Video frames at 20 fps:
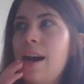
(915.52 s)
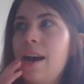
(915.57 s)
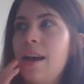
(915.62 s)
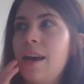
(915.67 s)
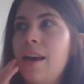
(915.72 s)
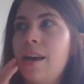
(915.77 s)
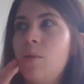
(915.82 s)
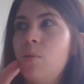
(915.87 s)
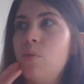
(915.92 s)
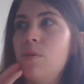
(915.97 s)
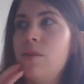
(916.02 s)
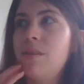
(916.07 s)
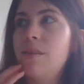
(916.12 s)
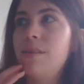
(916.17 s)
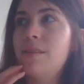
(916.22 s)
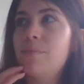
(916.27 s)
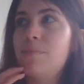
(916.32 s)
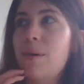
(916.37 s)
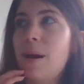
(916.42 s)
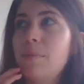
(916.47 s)
I
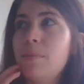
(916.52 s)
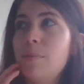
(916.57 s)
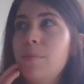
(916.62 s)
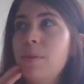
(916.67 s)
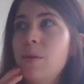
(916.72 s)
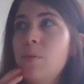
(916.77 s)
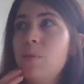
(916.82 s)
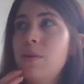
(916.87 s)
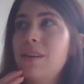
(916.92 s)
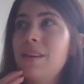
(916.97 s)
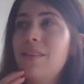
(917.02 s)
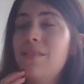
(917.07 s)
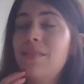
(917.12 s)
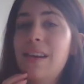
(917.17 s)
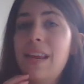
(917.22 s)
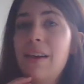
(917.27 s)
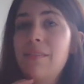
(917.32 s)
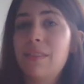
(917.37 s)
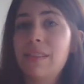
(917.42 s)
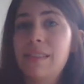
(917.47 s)
wouldn't probably
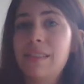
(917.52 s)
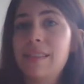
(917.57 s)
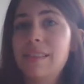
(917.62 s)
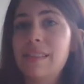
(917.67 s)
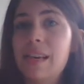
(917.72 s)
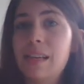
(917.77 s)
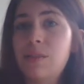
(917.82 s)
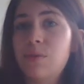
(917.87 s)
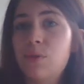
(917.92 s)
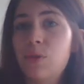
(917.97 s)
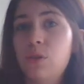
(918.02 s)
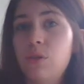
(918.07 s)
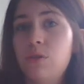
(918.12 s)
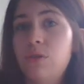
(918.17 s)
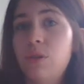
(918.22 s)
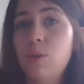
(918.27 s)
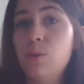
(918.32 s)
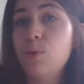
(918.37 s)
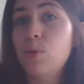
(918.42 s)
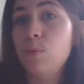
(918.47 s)
wouldn't even have a
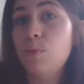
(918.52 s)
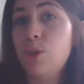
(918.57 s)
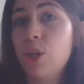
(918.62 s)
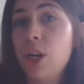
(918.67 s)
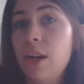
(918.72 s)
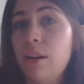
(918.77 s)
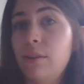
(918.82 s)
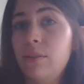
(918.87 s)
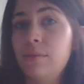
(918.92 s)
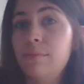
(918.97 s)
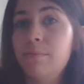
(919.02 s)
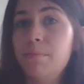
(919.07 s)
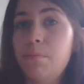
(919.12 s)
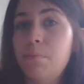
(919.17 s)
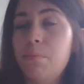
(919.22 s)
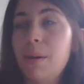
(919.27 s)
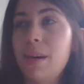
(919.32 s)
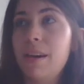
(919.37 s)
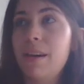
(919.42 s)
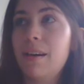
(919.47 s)
successful YouTube
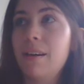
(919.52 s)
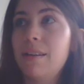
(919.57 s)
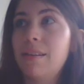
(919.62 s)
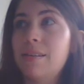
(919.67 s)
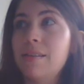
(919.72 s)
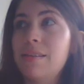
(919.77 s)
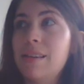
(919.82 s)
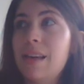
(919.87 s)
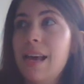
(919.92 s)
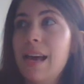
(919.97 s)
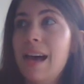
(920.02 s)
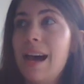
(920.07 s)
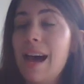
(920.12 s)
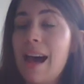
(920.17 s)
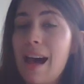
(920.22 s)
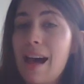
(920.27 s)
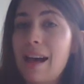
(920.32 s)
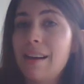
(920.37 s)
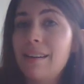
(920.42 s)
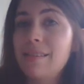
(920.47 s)
channel because
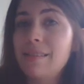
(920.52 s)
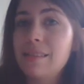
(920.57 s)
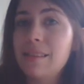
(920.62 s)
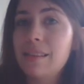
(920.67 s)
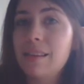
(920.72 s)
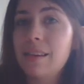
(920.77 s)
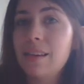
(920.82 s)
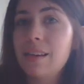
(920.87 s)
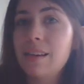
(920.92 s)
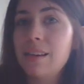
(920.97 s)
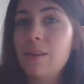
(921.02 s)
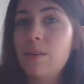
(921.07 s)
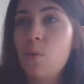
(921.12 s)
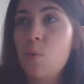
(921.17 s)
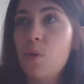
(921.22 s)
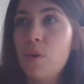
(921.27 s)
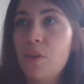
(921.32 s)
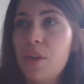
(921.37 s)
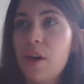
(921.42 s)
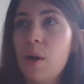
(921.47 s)

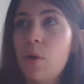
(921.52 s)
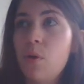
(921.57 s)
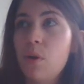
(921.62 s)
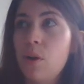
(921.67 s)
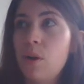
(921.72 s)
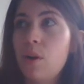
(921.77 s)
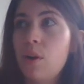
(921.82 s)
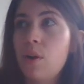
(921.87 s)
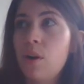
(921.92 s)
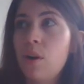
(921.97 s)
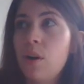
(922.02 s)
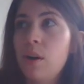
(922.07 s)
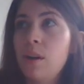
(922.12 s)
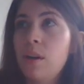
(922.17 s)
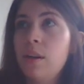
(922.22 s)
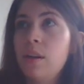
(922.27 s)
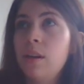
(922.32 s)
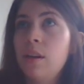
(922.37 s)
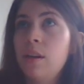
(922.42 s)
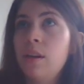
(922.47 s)
honestly, without
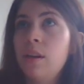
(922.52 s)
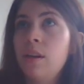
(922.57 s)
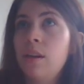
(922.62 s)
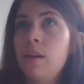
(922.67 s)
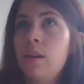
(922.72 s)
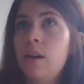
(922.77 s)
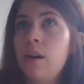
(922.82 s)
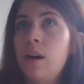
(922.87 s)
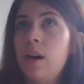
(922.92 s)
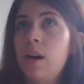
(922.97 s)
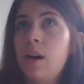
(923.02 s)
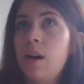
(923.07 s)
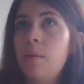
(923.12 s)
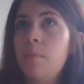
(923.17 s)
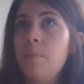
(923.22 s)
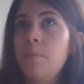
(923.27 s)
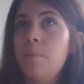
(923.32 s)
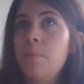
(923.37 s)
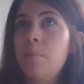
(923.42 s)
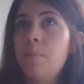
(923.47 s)
her,
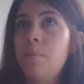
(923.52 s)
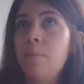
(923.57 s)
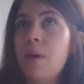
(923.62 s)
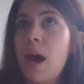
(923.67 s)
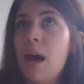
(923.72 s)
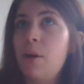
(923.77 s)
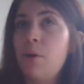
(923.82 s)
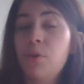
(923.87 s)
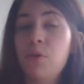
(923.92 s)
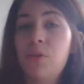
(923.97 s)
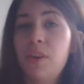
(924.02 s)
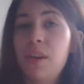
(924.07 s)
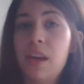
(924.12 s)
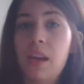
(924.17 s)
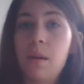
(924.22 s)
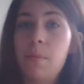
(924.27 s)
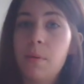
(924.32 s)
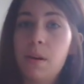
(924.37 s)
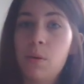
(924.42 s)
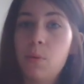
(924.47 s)
um, I
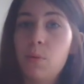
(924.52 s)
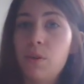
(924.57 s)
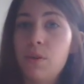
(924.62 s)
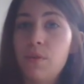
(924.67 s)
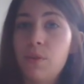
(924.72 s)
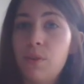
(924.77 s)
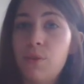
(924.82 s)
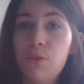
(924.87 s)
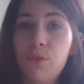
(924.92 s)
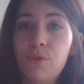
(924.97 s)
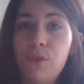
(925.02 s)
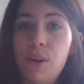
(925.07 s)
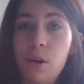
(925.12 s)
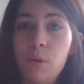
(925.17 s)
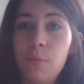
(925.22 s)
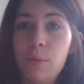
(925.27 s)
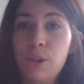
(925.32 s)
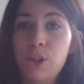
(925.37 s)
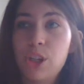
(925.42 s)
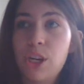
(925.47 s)
don't think anybody would have
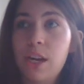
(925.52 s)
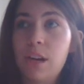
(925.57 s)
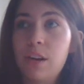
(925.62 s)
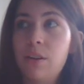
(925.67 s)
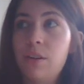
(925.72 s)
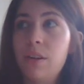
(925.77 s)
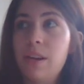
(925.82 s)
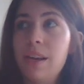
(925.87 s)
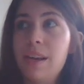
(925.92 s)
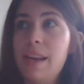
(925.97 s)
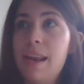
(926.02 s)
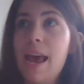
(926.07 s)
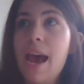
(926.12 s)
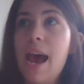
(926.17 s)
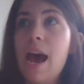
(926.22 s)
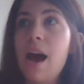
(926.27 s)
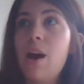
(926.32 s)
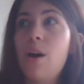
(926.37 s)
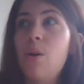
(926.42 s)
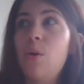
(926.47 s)
even found my channel.
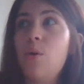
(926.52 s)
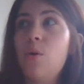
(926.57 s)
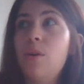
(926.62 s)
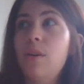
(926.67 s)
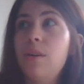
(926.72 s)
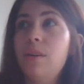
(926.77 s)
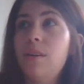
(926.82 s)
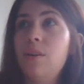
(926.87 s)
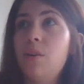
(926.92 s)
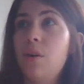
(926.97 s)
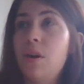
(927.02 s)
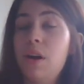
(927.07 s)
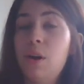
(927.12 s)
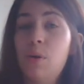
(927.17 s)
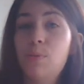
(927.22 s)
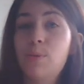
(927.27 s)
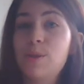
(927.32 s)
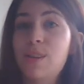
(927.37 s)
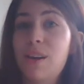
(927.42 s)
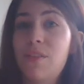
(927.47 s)
And now, you
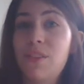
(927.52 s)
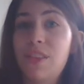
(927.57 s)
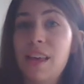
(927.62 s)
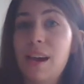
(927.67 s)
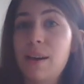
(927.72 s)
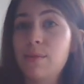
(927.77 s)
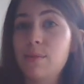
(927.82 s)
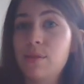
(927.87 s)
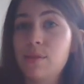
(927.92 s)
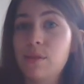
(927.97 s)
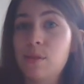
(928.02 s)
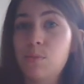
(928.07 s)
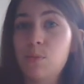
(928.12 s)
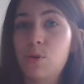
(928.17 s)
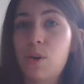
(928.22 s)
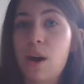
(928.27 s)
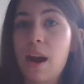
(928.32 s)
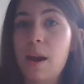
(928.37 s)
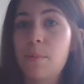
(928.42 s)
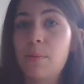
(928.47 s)
know, I almost have a
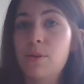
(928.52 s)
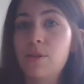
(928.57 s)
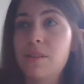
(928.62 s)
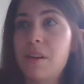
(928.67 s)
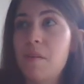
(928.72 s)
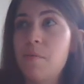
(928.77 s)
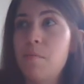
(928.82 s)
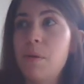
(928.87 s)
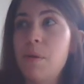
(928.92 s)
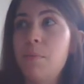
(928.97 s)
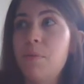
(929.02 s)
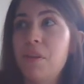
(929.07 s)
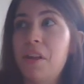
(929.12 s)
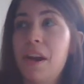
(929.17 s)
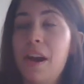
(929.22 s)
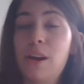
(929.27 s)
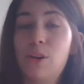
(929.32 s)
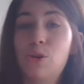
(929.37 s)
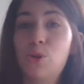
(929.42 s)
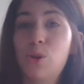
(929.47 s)
thousand subscribers. I have
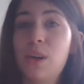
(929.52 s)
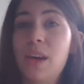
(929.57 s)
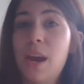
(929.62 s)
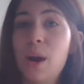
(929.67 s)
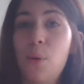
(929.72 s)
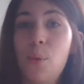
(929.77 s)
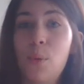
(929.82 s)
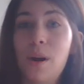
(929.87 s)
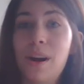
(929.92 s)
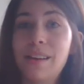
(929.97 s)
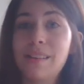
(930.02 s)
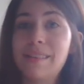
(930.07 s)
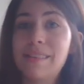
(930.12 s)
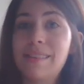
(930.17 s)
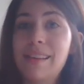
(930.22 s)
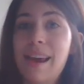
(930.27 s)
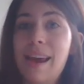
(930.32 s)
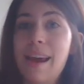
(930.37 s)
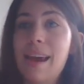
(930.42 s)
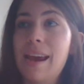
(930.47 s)
people that actually care
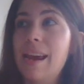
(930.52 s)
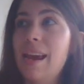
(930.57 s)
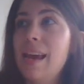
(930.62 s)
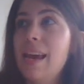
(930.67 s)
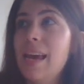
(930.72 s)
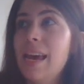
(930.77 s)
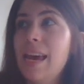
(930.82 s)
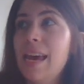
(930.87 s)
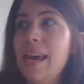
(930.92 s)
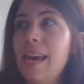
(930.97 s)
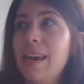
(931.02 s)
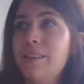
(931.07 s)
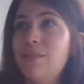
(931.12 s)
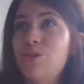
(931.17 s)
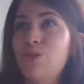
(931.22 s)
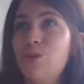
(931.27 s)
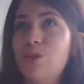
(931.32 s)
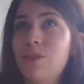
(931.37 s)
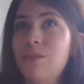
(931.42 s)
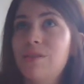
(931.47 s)
what I say.
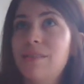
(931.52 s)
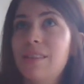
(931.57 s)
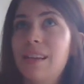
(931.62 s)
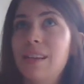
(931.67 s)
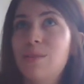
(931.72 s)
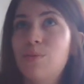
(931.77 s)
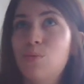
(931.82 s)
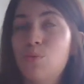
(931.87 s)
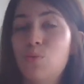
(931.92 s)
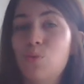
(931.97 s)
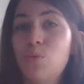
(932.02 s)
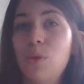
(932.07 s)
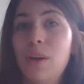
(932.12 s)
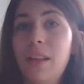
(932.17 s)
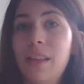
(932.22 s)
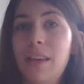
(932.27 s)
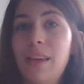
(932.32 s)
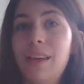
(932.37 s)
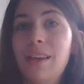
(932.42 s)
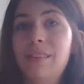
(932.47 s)
It's just, it's
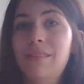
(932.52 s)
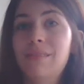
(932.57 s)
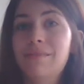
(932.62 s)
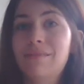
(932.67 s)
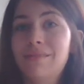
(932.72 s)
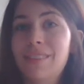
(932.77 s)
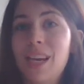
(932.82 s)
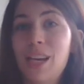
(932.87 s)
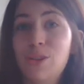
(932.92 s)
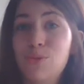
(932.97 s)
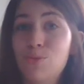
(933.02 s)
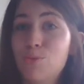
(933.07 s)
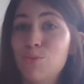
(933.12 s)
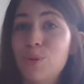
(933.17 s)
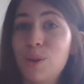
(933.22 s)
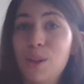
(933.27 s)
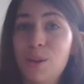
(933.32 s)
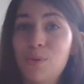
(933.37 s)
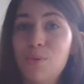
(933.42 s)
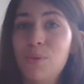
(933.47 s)
really,
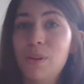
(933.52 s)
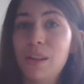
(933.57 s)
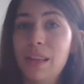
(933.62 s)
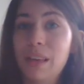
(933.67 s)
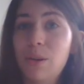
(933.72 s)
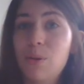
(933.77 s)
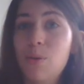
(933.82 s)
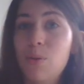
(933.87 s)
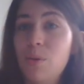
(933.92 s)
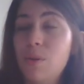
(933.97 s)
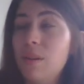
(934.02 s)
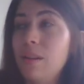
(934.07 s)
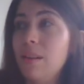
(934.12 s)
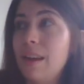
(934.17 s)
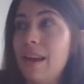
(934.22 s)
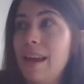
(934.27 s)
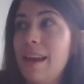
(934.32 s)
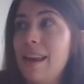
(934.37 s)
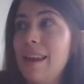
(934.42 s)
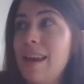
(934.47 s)
it's really, really
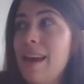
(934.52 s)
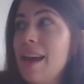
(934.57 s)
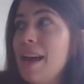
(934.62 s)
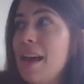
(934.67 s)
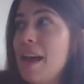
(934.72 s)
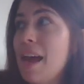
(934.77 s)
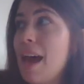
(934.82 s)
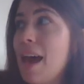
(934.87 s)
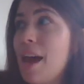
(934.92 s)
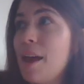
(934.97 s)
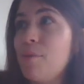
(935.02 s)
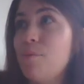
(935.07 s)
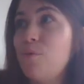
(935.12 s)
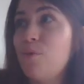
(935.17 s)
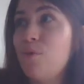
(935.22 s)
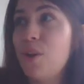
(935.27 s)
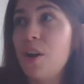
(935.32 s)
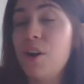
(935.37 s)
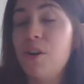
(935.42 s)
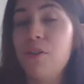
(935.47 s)
cool. And
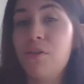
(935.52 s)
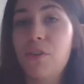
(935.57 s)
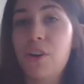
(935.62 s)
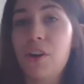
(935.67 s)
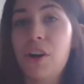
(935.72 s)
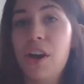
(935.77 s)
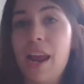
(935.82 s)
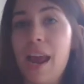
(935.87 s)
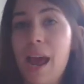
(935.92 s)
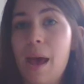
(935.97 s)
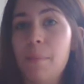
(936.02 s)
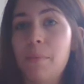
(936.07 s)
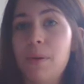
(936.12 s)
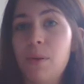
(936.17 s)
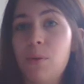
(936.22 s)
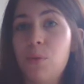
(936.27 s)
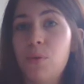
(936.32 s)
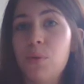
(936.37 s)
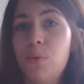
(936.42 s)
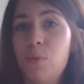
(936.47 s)
I am very, very
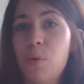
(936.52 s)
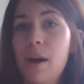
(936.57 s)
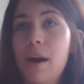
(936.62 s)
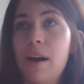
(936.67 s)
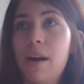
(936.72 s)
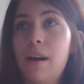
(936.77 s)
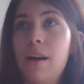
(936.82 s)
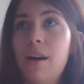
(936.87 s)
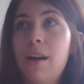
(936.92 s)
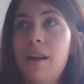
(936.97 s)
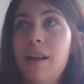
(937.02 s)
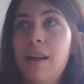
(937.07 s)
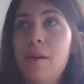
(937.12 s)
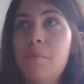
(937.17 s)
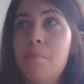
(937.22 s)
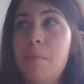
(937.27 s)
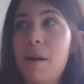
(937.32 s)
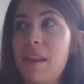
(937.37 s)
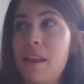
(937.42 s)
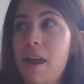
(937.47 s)
happy with where
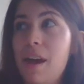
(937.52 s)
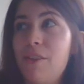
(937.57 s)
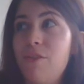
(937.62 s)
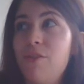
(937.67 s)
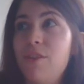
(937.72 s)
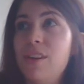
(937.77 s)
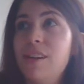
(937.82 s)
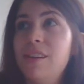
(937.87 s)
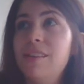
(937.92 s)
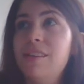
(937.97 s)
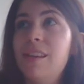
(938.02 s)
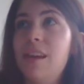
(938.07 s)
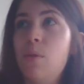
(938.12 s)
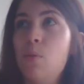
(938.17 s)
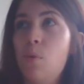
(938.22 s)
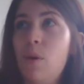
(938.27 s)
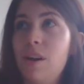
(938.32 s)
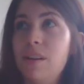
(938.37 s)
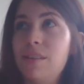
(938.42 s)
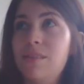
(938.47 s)
my life
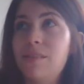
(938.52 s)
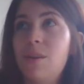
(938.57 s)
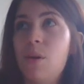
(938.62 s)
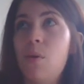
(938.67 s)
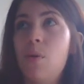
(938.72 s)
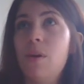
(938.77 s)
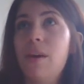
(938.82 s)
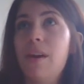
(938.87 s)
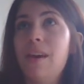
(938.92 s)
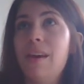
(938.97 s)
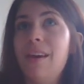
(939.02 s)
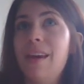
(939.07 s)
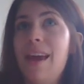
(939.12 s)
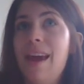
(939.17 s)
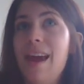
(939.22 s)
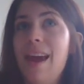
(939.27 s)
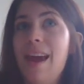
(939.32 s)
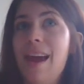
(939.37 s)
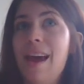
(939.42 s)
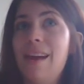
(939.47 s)
is and where it's
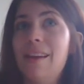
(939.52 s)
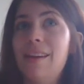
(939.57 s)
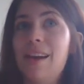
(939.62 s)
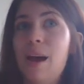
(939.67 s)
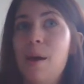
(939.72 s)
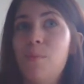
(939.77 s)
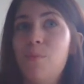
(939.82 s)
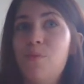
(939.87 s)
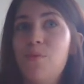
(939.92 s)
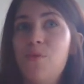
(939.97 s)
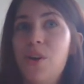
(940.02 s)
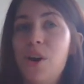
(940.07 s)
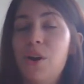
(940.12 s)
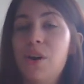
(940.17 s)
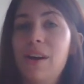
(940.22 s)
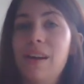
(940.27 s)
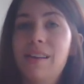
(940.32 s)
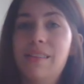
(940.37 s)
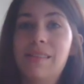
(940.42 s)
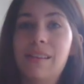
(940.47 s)
going. And I'm
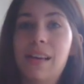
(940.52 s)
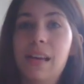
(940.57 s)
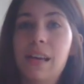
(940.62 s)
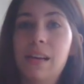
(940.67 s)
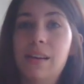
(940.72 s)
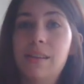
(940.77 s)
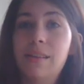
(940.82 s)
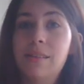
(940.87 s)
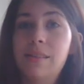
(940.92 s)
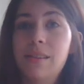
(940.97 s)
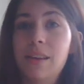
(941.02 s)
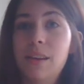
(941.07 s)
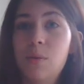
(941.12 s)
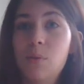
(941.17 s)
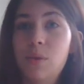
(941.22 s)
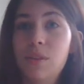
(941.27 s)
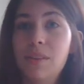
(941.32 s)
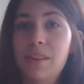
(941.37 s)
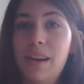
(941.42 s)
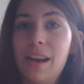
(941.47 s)
very excited to
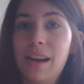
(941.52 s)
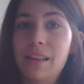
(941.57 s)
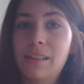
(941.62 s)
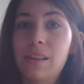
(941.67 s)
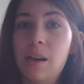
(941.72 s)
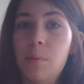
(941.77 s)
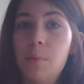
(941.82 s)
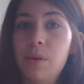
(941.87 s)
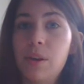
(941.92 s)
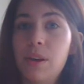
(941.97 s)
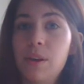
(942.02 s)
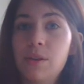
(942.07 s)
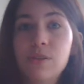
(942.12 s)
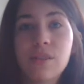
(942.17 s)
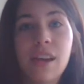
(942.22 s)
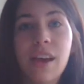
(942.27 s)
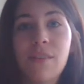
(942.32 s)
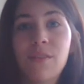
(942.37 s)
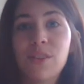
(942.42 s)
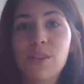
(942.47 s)
see what the next
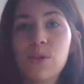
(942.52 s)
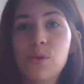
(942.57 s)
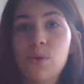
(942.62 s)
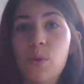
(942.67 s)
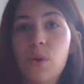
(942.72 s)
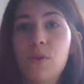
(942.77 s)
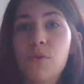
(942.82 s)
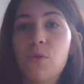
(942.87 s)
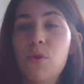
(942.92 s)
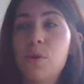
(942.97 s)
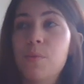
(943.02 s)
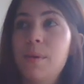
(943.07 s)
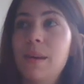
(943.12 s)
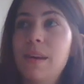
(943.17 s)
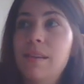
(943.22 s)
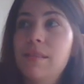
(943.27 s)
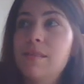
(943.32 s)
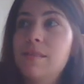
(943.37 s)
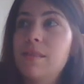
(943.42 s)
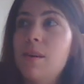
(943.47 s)
couple years have in store
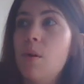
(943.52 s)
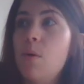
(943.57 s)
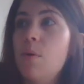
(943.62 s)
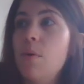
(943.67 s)
for me.